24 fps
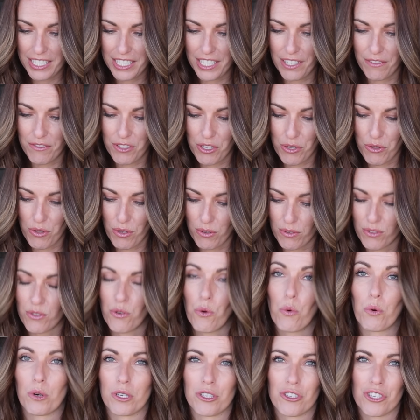gives you those
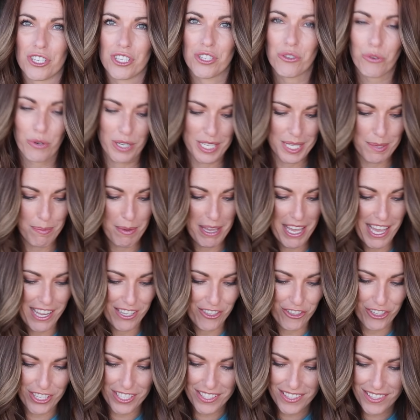gorgeous crispy
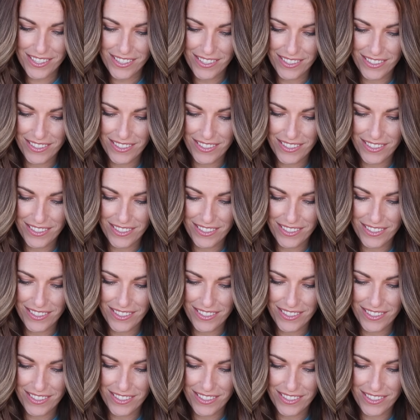edges.